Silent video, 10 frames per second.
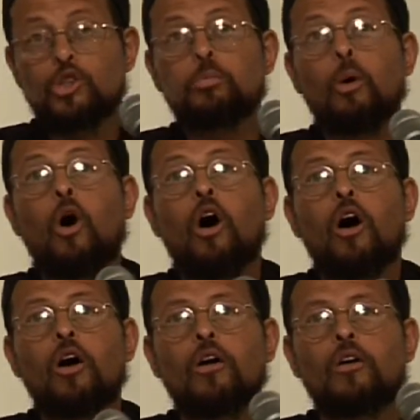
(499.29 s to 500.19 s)

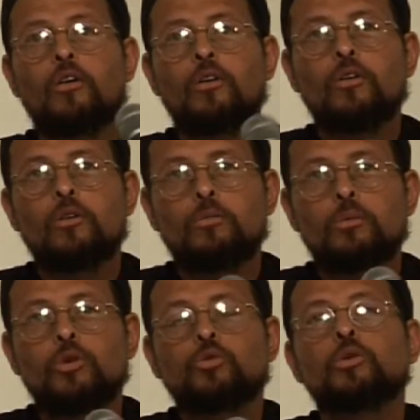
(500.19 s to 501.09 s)
small
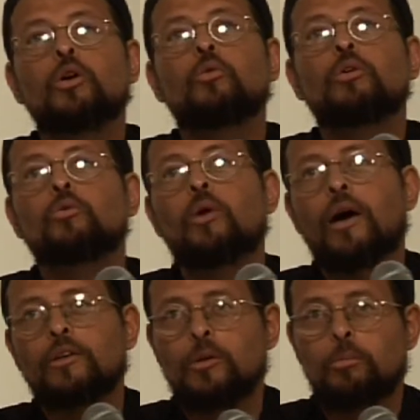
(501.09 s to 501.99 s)
because we don't want to
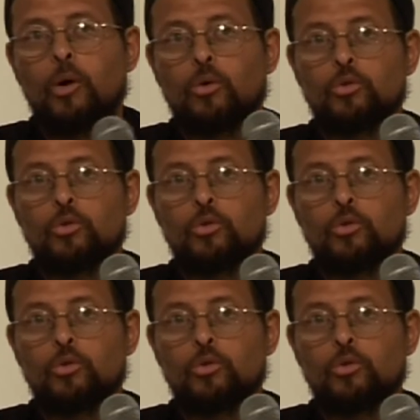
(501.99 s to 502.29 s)
rock the boat.